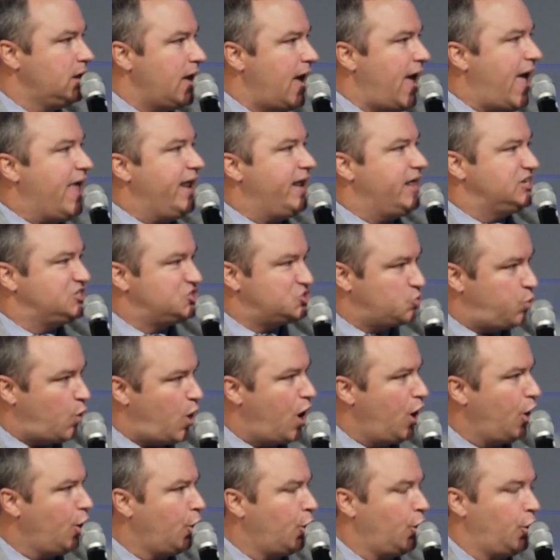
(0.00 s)
and His
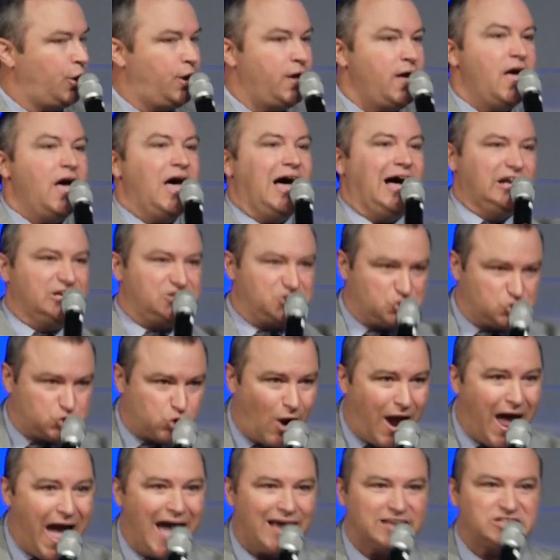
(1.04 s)
Word
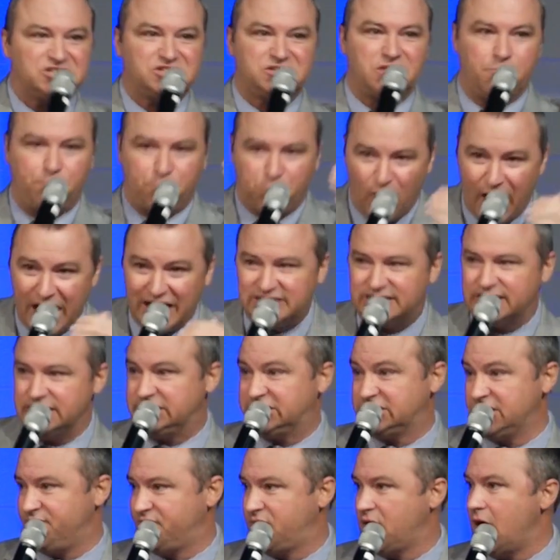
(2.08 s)
attracts the
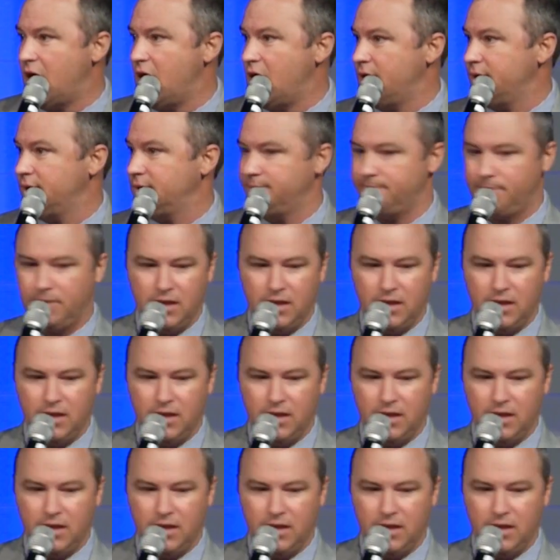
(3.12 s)
presence of God.